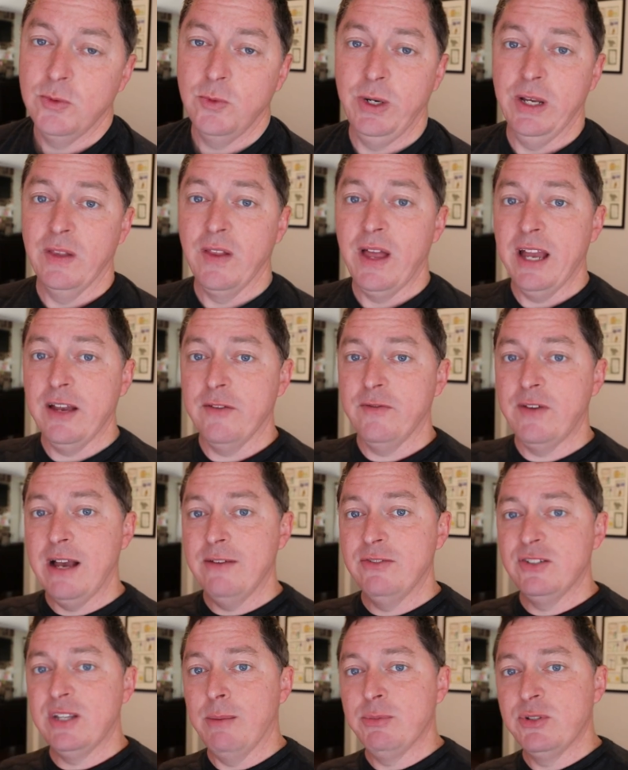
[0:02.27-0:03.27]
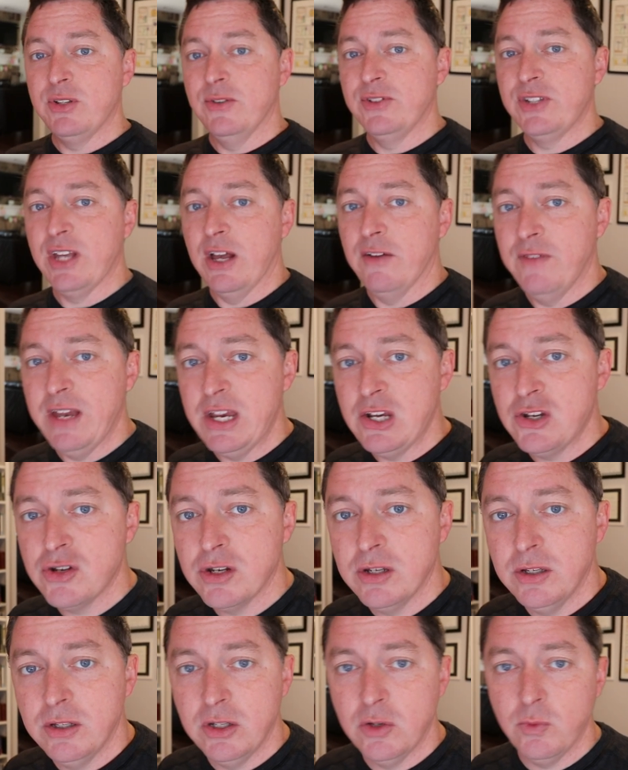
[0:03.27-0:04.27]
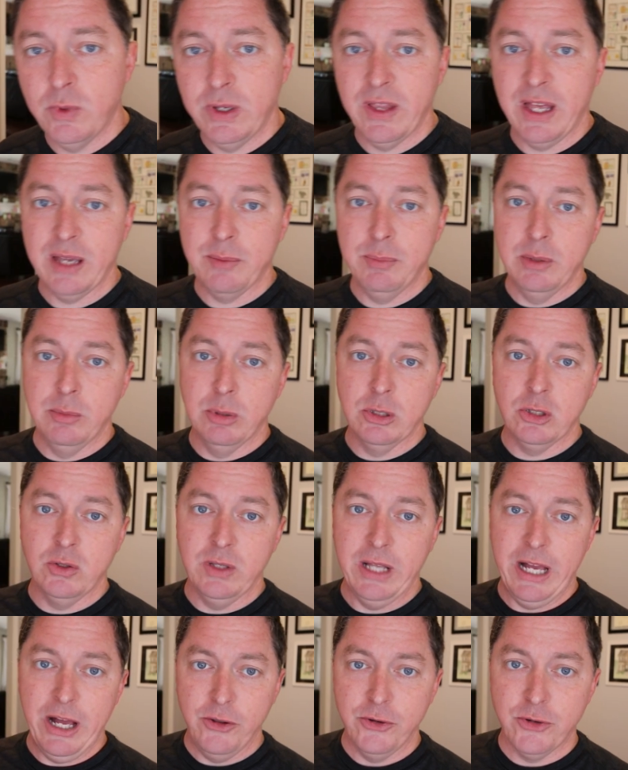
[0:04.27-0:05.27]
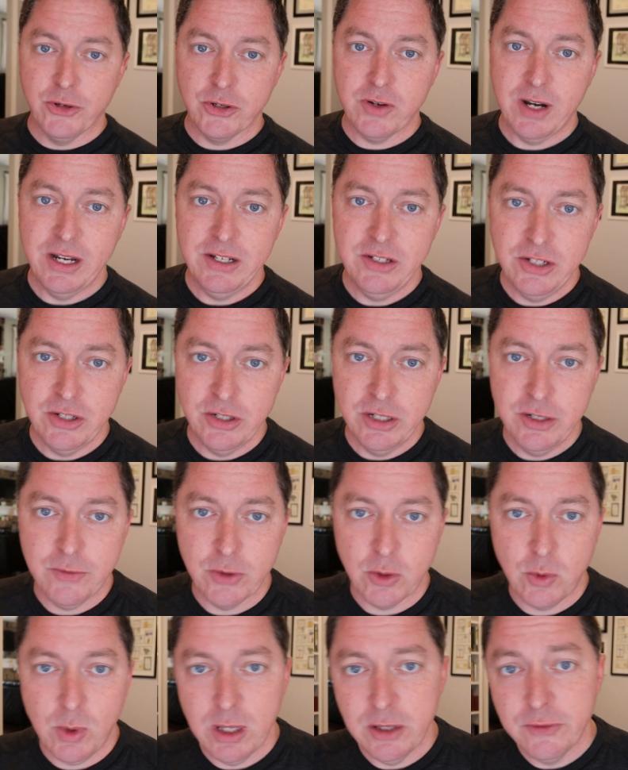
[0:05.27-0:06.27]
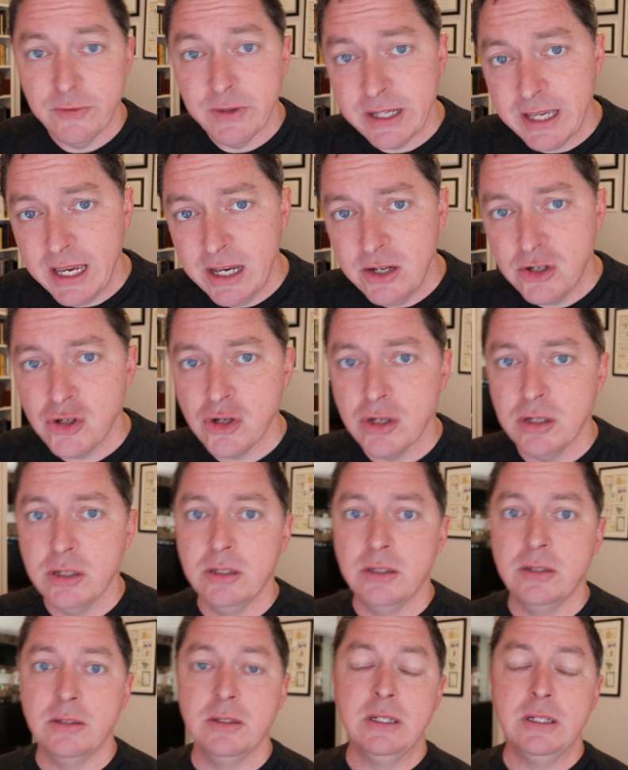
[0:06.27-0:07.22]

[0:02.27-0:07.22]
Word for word: We like 5 steps of salvation. We like biblical elder criteria for qualification.